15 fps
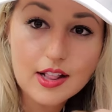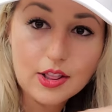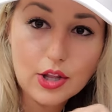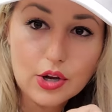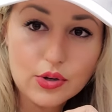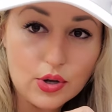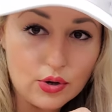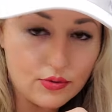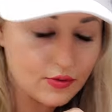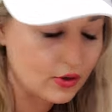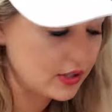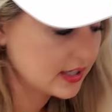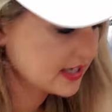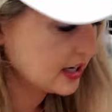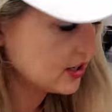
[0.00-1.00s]
logo for
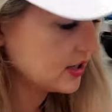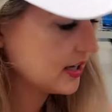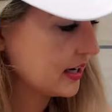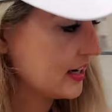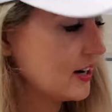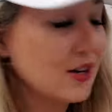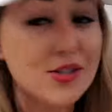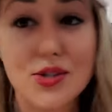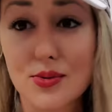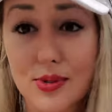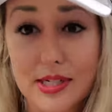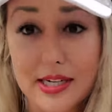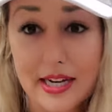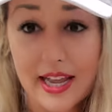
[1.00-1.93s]
his gears. That he also was in